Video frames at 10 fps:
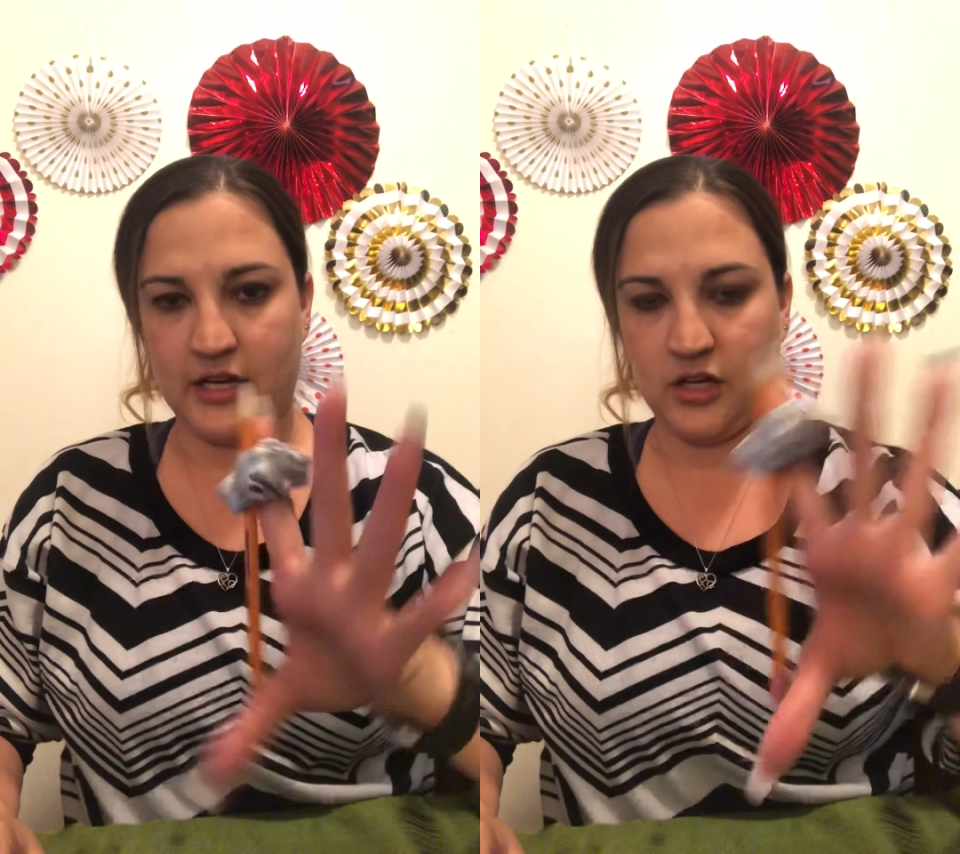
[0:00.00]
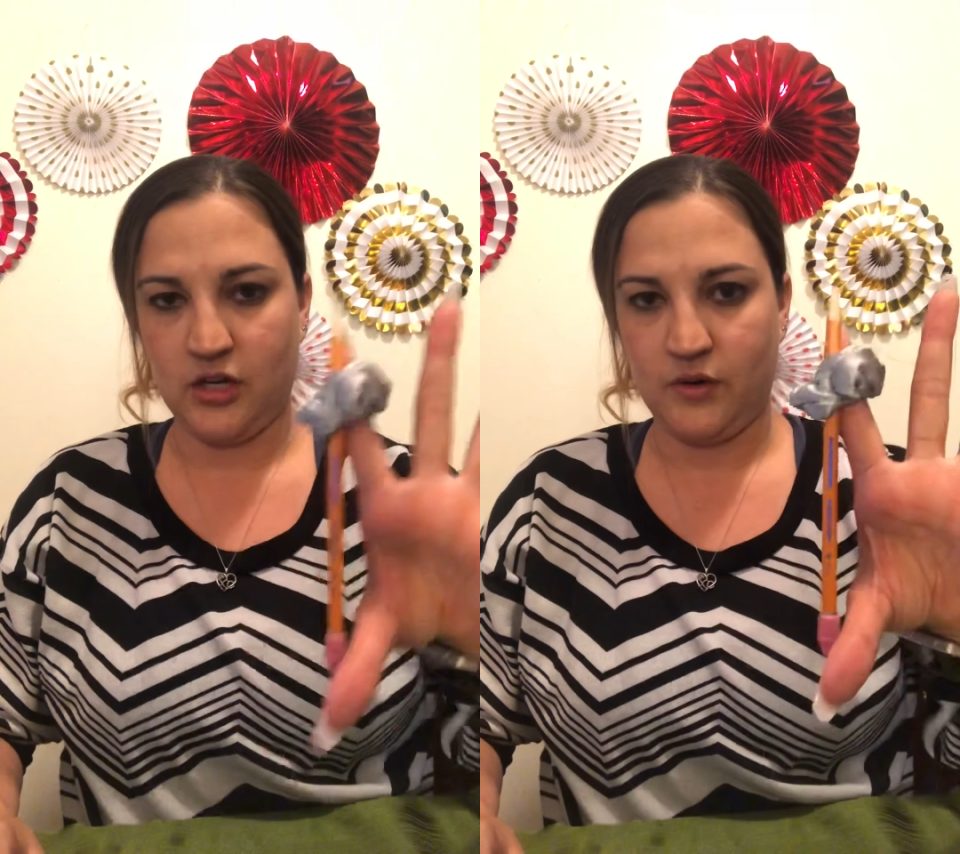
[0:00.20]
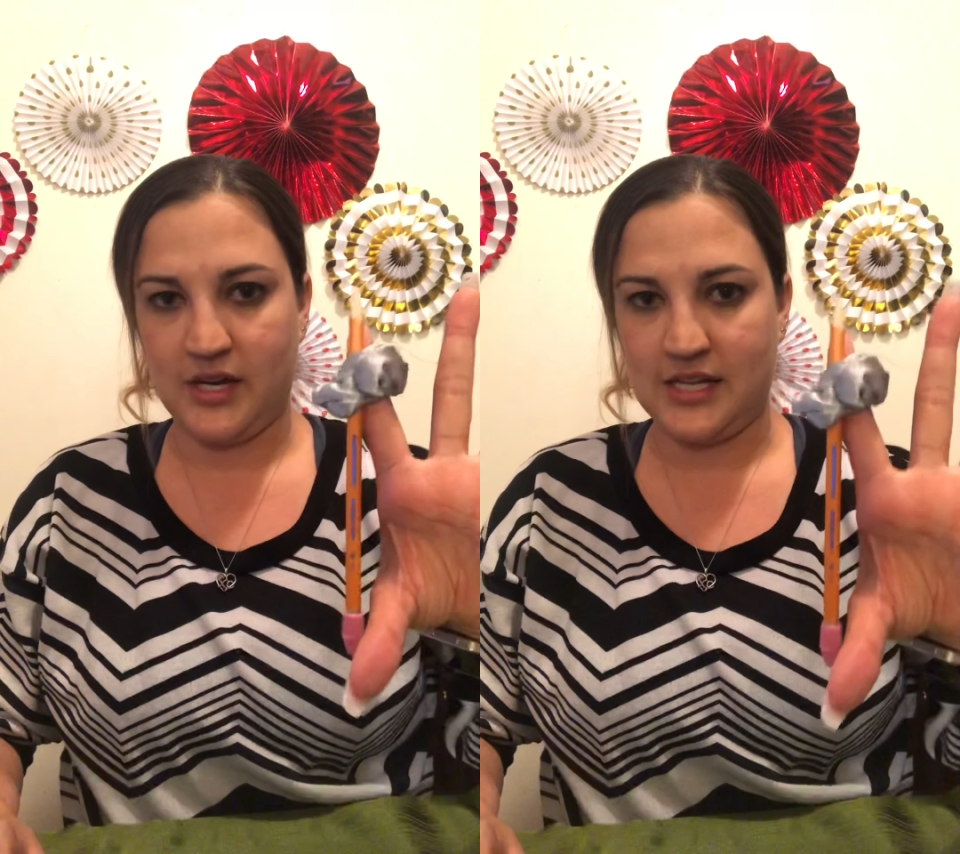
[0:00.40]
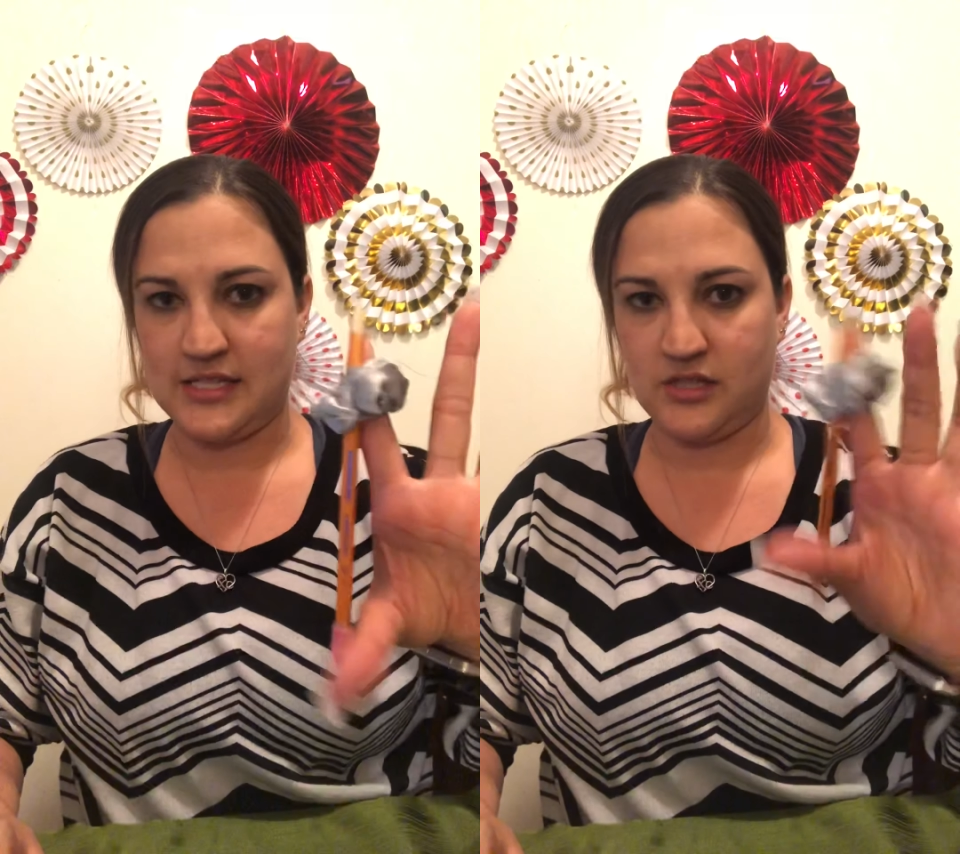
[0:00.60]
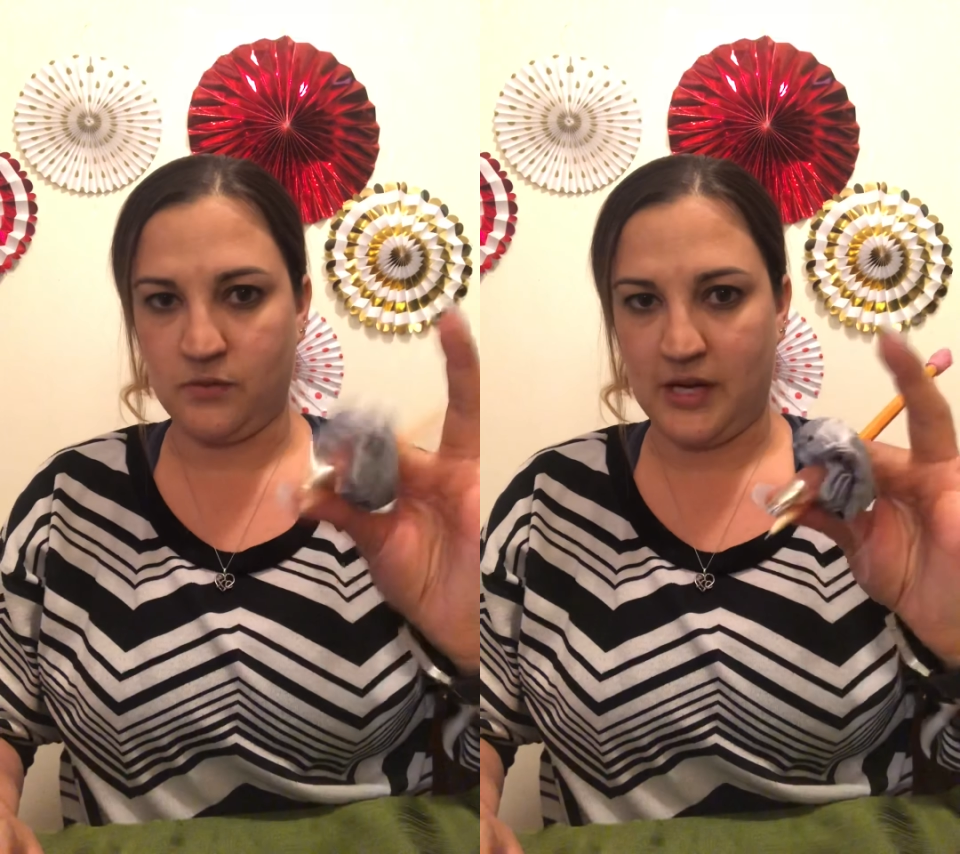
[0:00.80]
it go, and
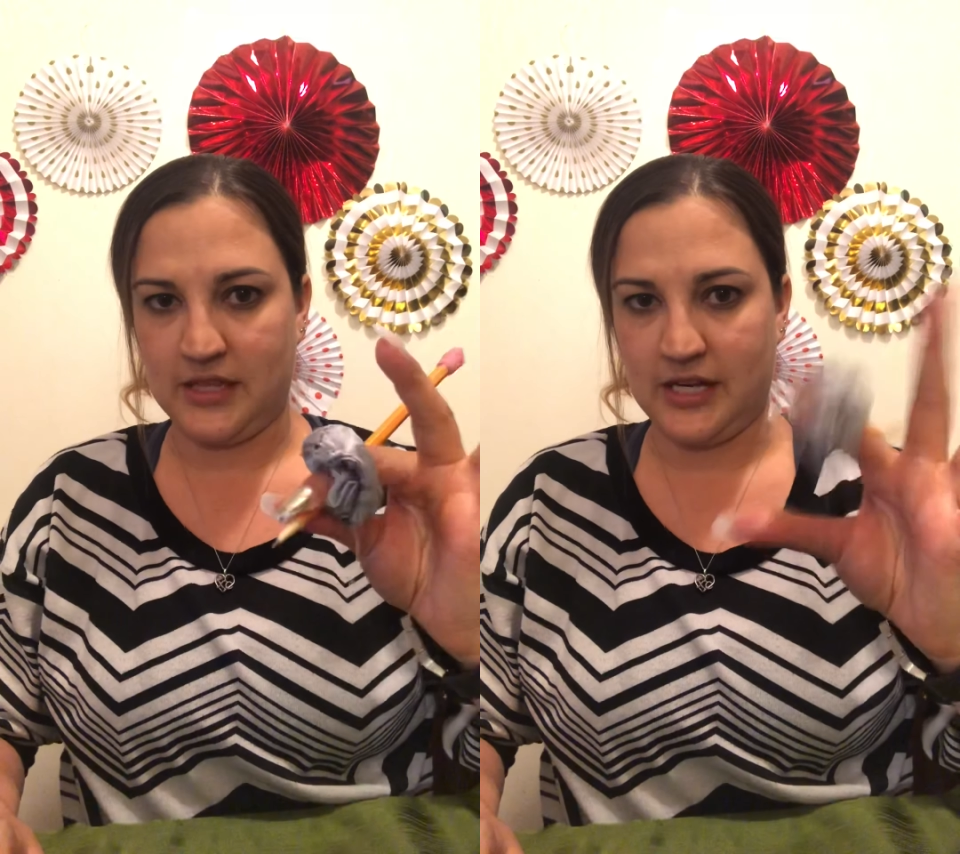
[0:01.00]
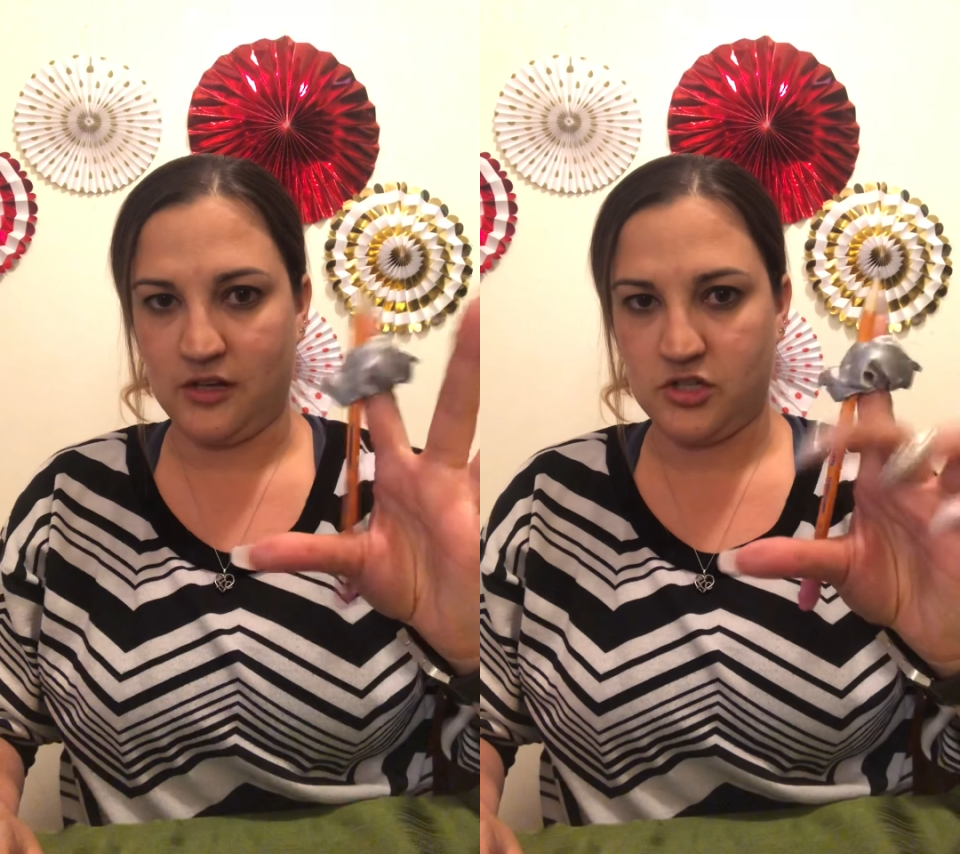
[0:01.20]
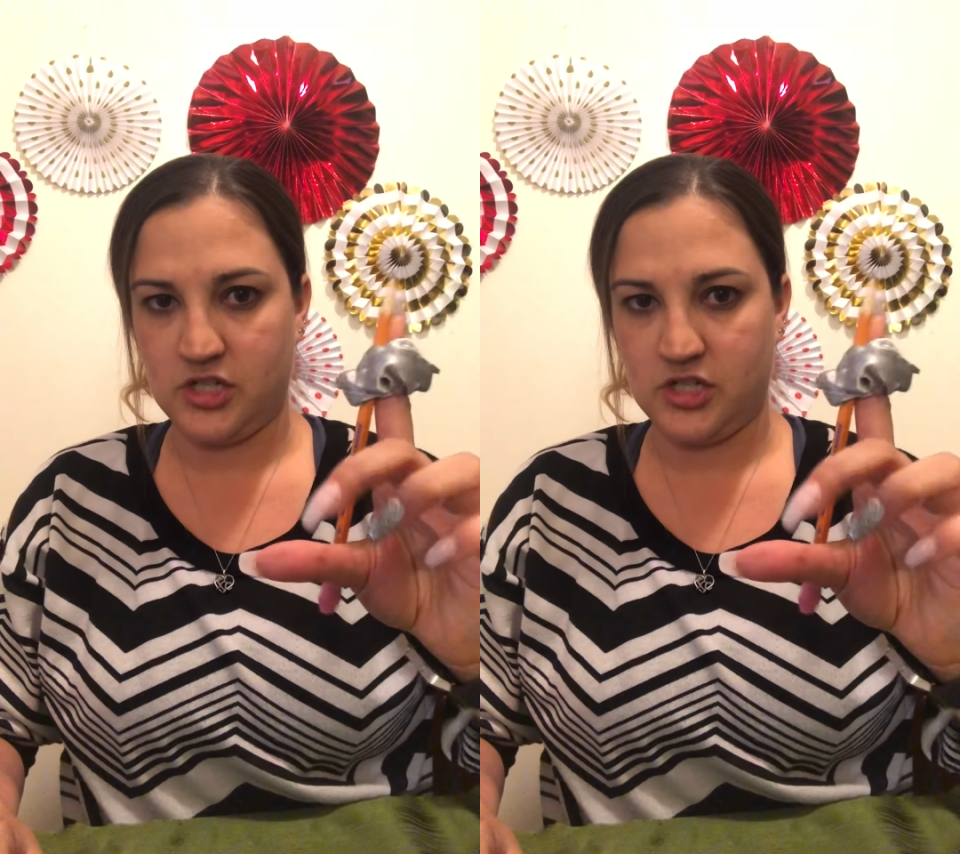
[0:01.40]
it's still right there.